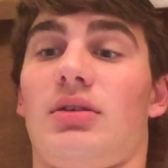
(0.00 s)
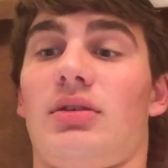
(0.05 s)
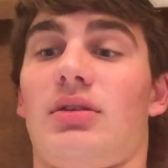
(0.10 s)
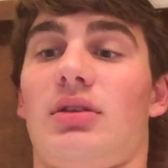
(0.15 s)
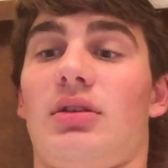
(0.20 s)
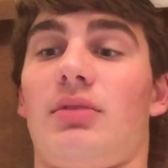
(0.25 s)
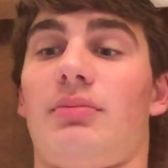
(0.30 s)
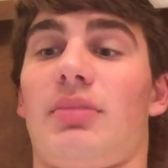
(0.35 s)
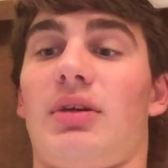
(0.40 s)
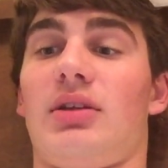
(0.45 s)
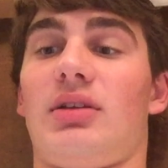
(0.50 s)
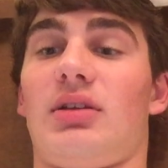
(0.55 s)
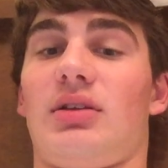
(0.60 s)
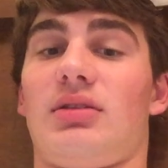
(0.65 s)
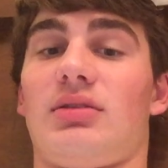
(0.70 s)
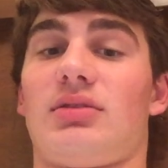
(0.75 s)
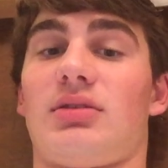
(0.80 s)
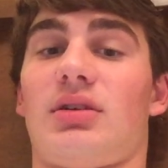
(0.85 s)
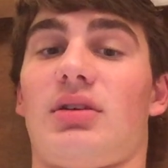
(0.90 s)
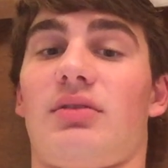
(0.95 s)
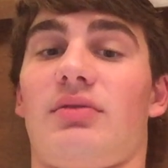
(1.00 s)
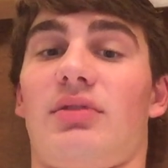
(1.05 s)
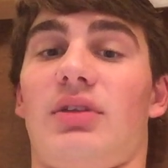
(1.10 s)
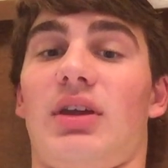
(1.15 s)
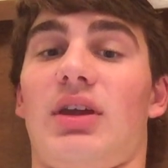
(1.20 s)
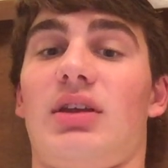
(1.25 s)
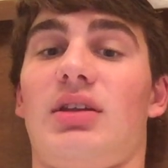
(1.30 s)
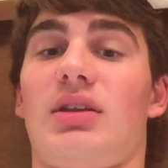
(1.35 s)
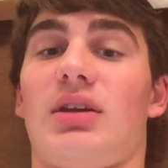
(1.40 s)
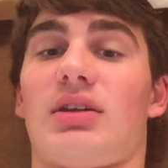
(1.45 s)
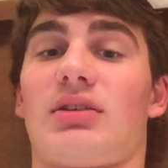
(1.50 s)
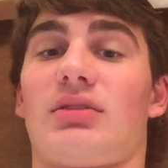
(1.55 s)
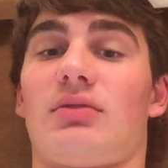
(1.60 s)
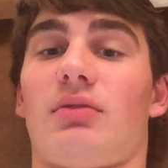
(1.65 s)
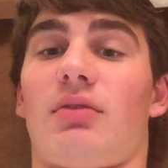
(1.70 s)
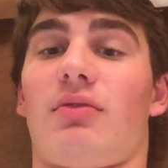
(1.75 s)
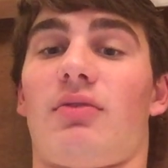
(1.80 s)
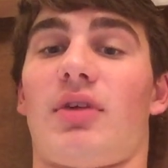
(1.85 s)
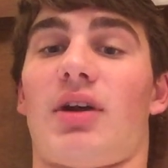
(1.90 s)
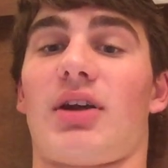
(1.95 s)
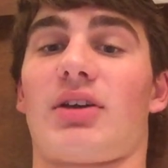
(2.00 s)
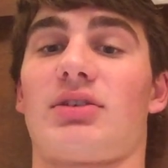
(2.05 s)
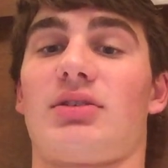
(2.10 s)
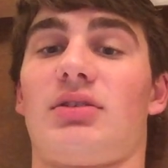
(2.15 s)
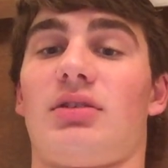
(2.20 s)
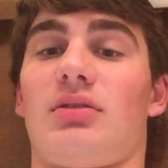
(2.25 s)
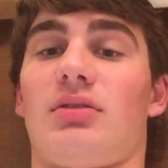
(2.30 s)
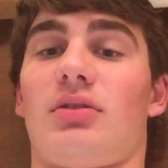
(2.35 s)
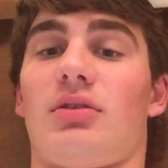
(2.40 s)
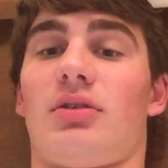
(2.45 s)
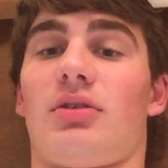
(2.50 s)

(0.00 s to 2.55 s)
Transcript: The dependence of the index of refraction